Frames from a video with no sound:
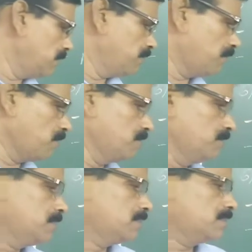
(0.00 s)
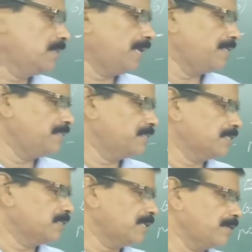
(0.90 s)
from
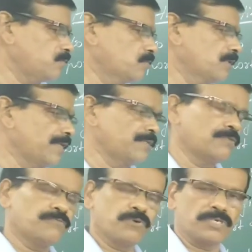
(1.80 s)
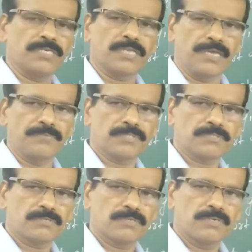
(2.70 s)
1939 to 1940 times.
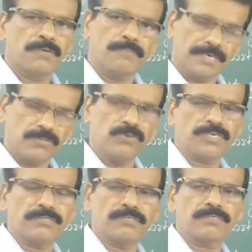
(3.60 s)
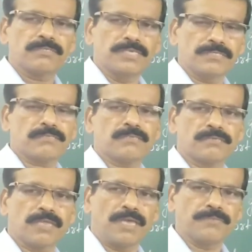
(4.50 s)
But during
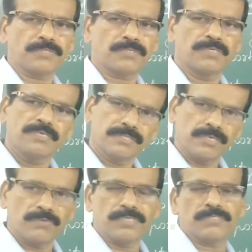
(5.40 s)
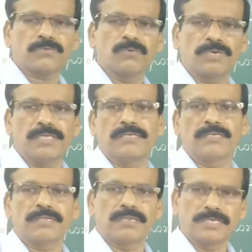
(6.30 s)
these times, there was only
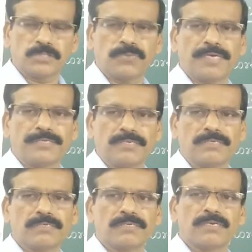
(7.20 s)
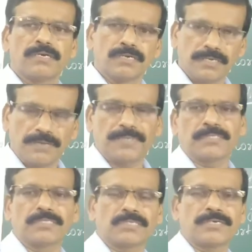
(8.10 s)
less fighting among these